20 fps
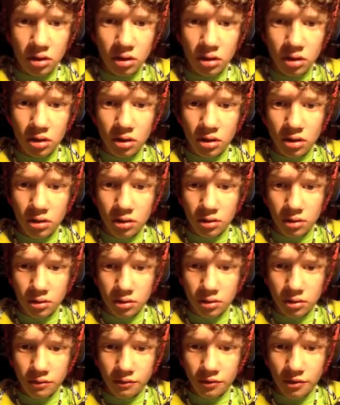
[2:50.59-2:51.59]

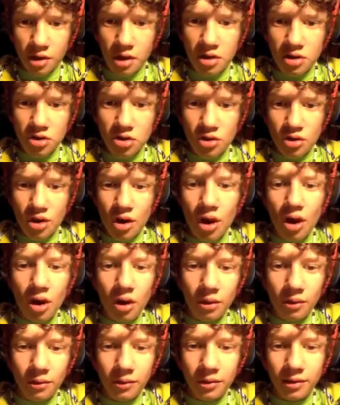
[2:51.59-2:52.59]
Furniture. The furniture.
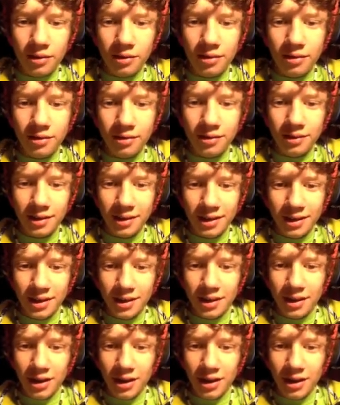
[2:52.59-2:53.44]
Oh,